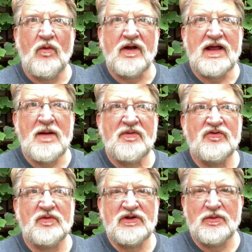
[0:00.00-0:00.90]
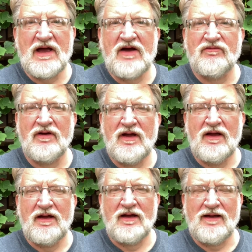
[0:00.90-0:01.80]
happens when you have
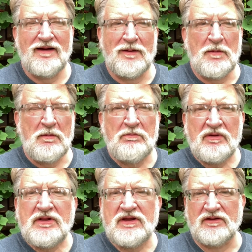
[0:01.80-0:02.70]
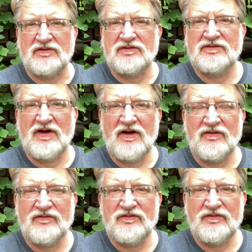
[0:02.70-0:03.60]
billions
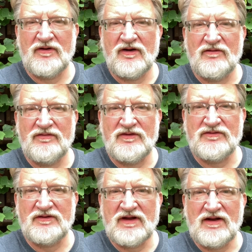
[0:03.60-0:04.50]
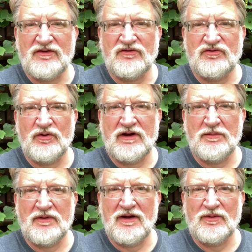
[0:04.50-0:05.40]
of these cicadas showing
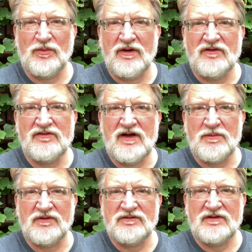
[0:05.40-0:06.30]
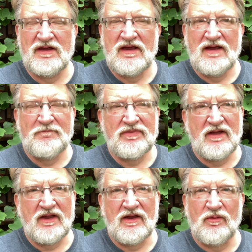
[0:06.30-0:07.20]
up at one time?
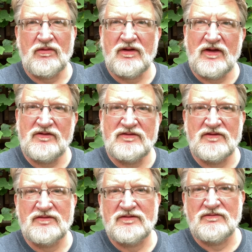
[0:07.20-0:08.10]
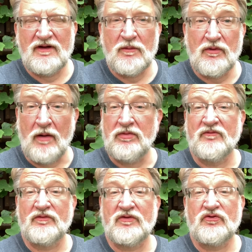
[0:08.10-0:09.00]
Is this a problem
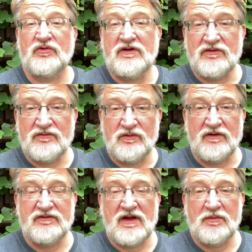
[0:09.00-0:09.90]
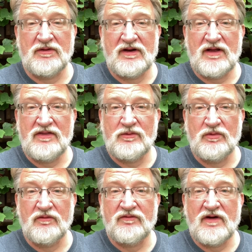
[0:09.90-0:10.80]
for the trees, for example? I think
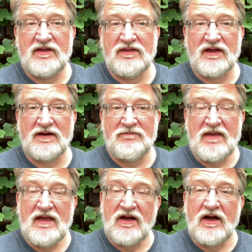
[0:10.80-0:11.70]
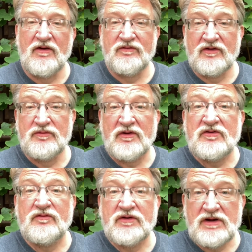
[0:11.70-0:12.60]
we'll find that,
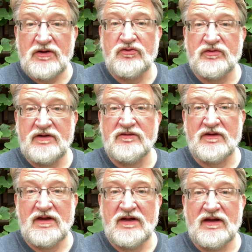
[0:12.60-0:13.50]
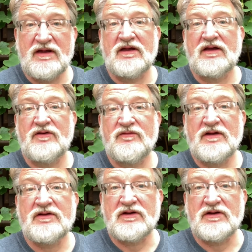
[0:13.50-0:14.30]
especially for young trees, in fact it